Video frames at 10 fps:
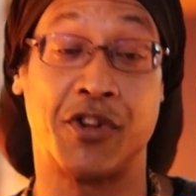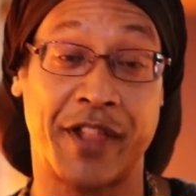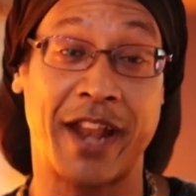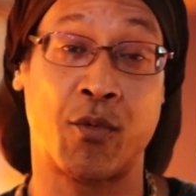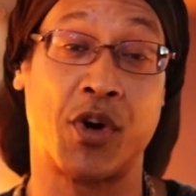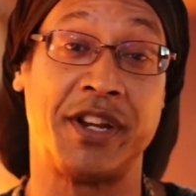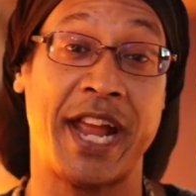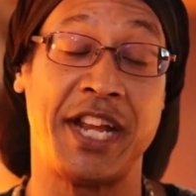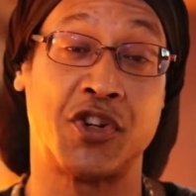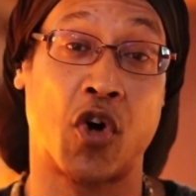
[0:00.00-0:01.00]
That word
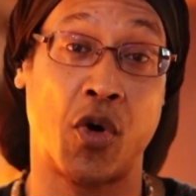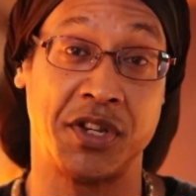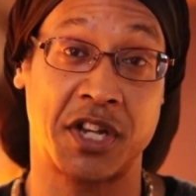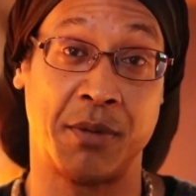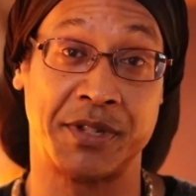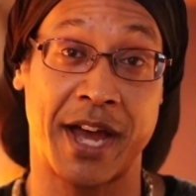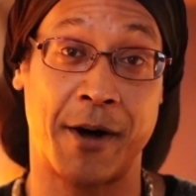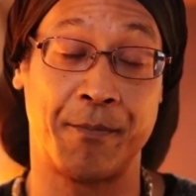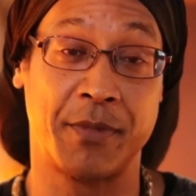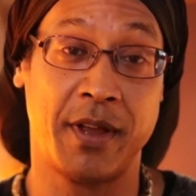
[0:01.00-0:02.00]
danger always comes out.
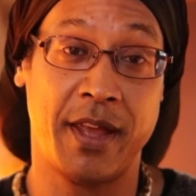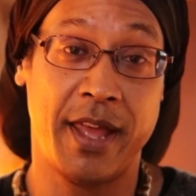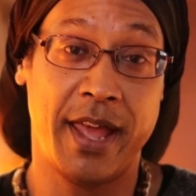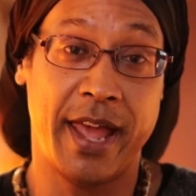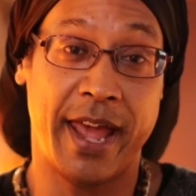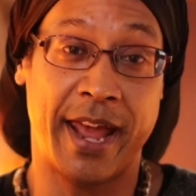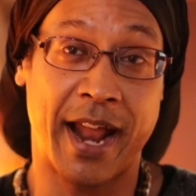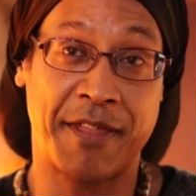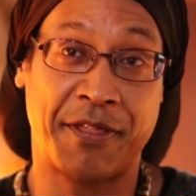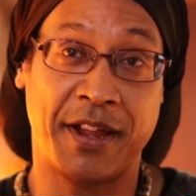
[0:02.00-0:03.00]
And
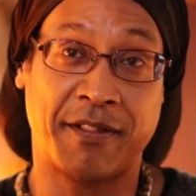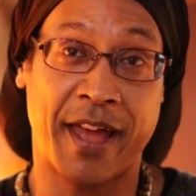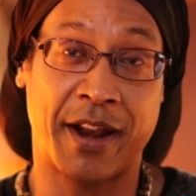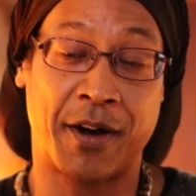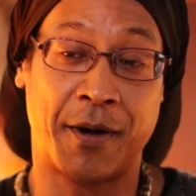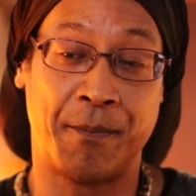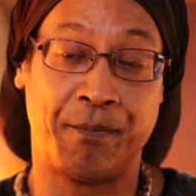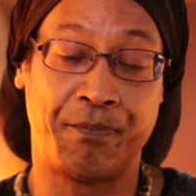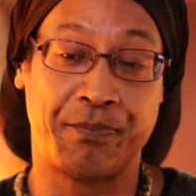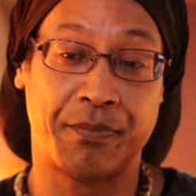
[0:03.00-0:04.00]
I think that
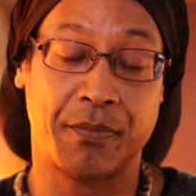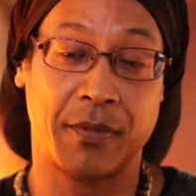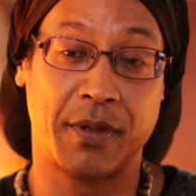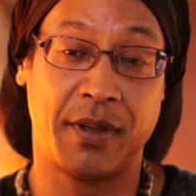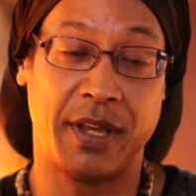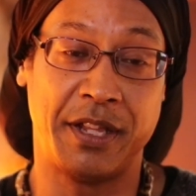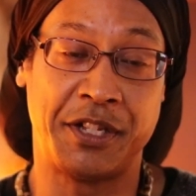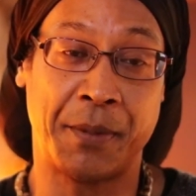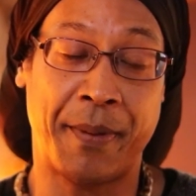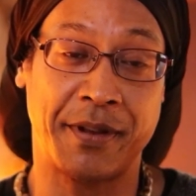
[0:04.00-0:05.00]

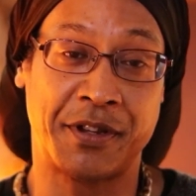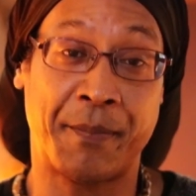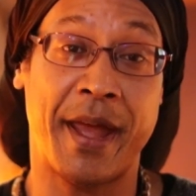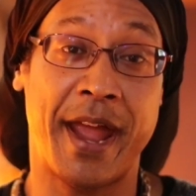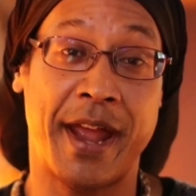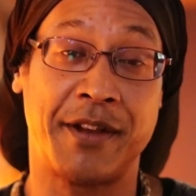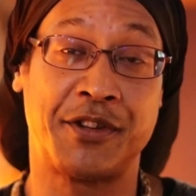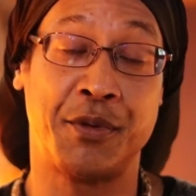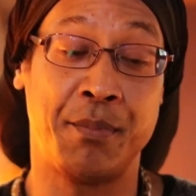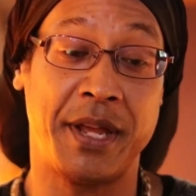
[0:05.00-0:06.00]
Japan,
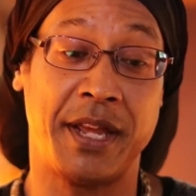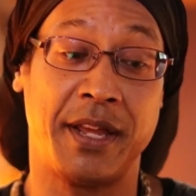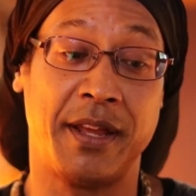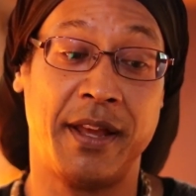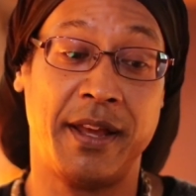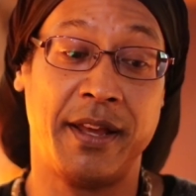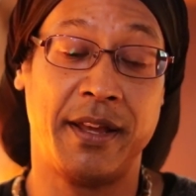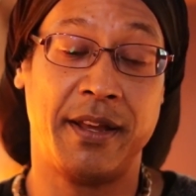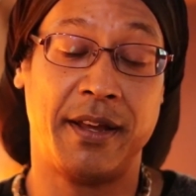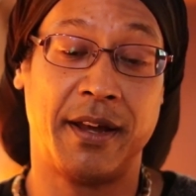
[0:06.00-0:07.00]
to me,
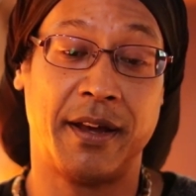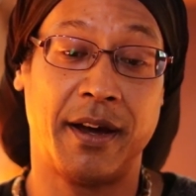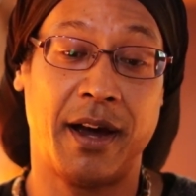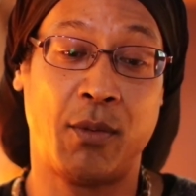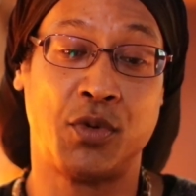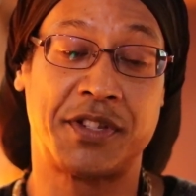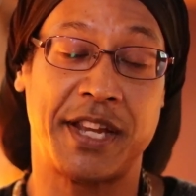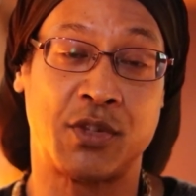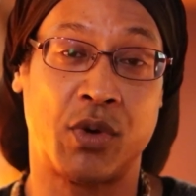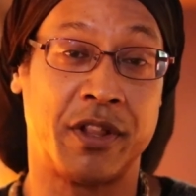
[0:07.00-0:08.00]
I won't say
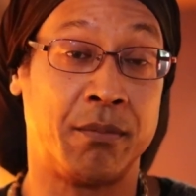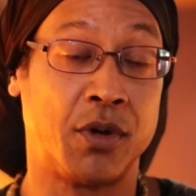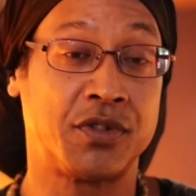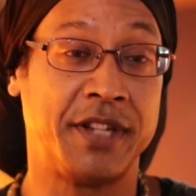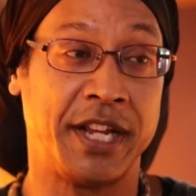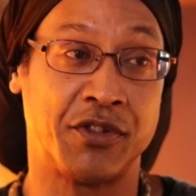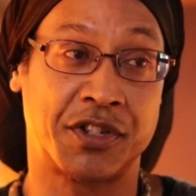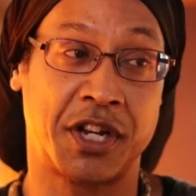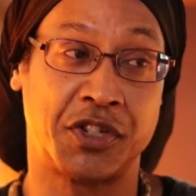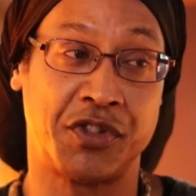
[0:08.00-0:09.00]
it's one of the most dangerous
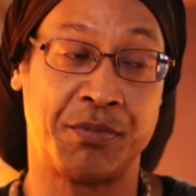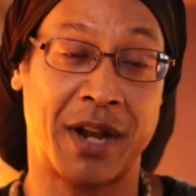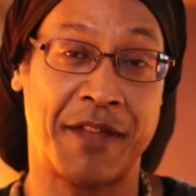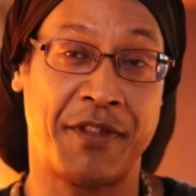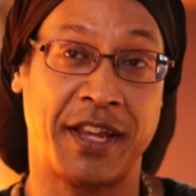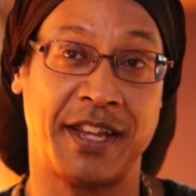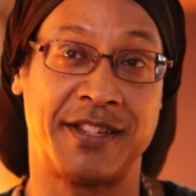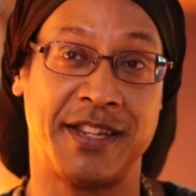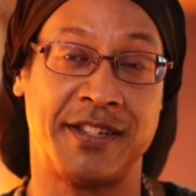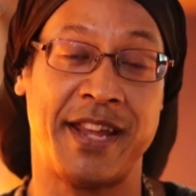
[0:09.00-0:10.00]
countries, but I think it's
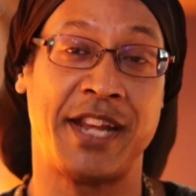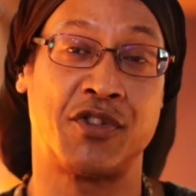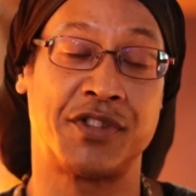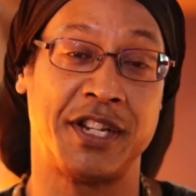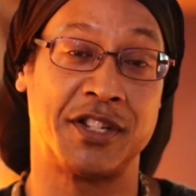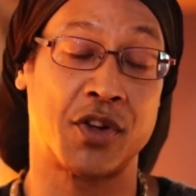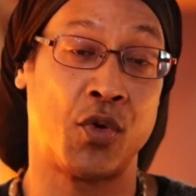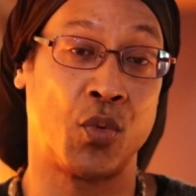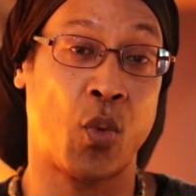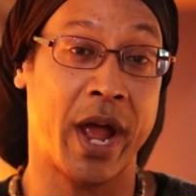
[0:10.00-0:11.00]
dangerous in its
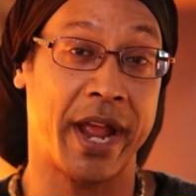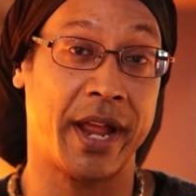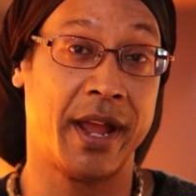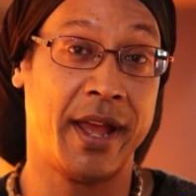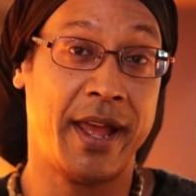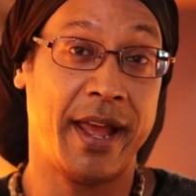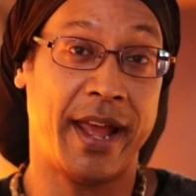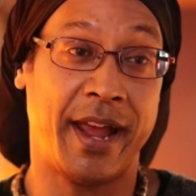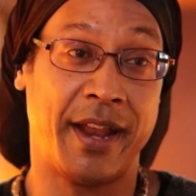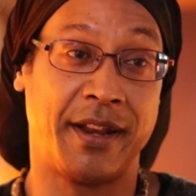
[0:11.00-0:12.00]
own way.
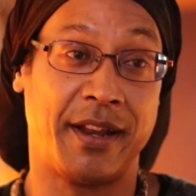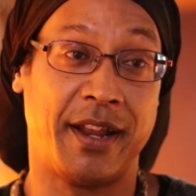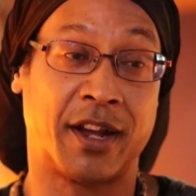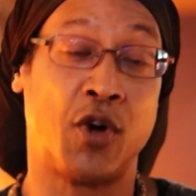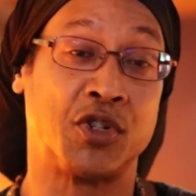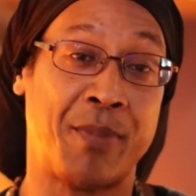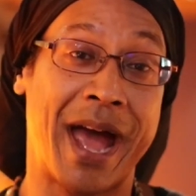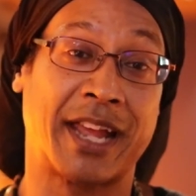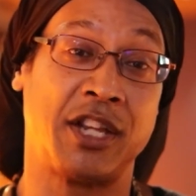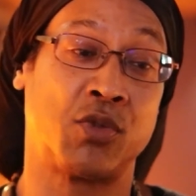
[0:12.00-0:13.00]
And it goes
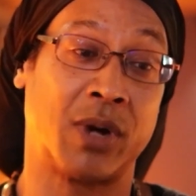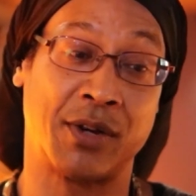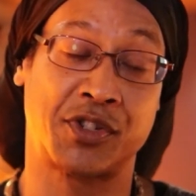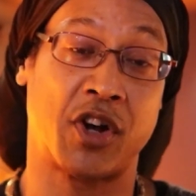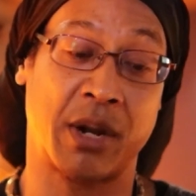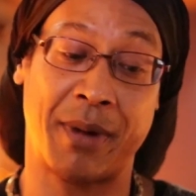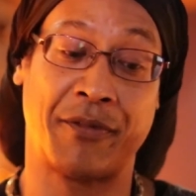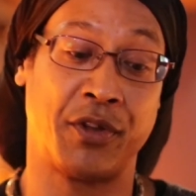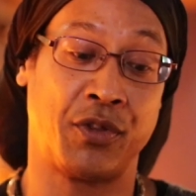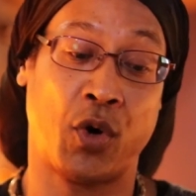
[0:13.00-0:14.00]
back into what I was talking about,
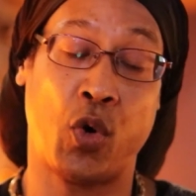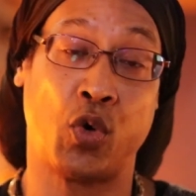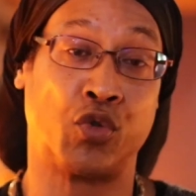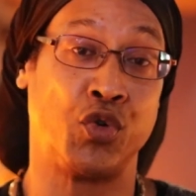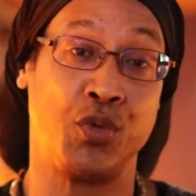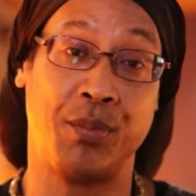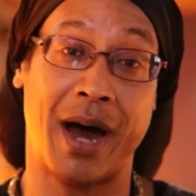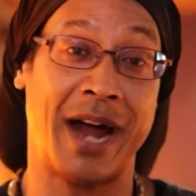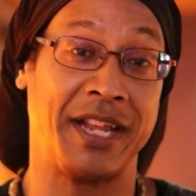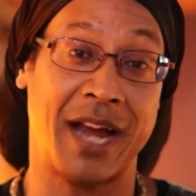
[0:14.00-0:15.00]
the whole group
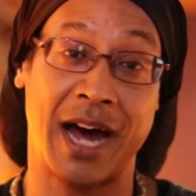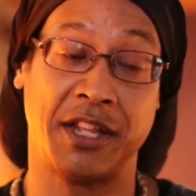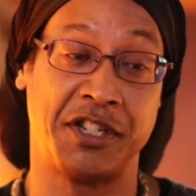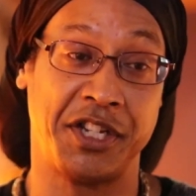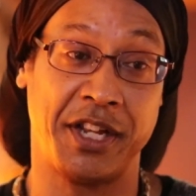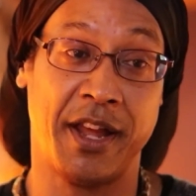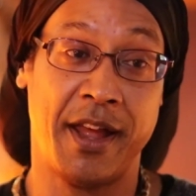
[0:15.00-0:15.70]
ideology.